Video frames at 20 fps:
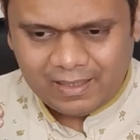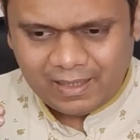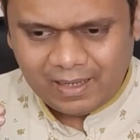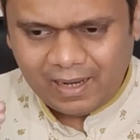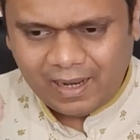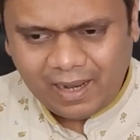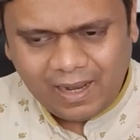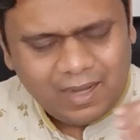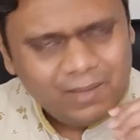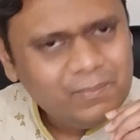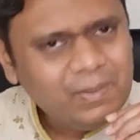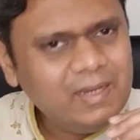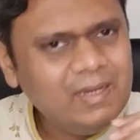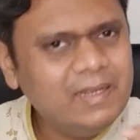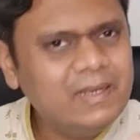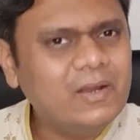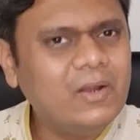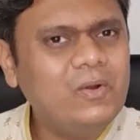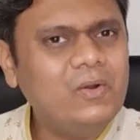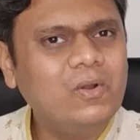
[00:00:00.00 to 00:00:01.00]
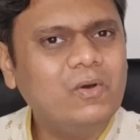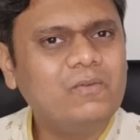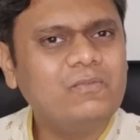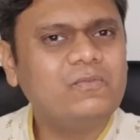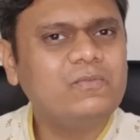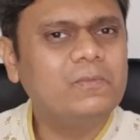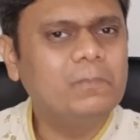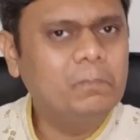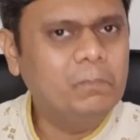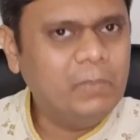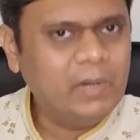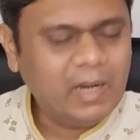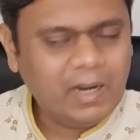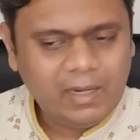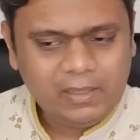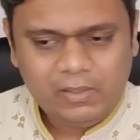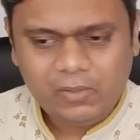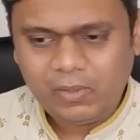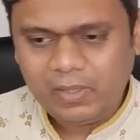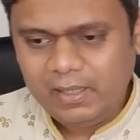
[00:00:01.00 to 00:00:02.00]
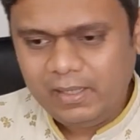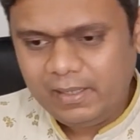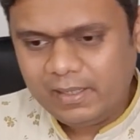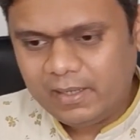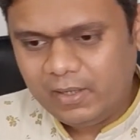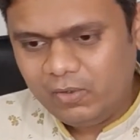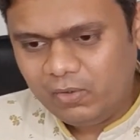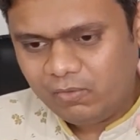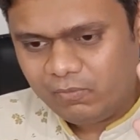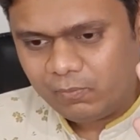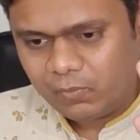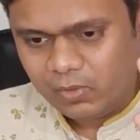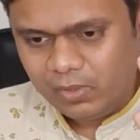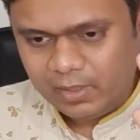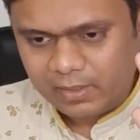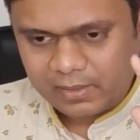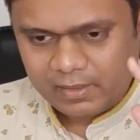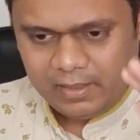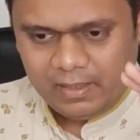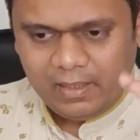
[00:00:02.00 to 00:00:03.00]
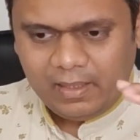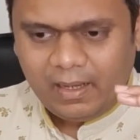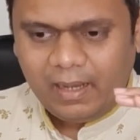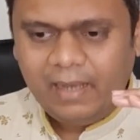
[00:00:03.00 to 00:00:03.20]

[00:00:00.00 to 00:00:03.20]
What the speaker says: harm any kind of brand or any kind of product.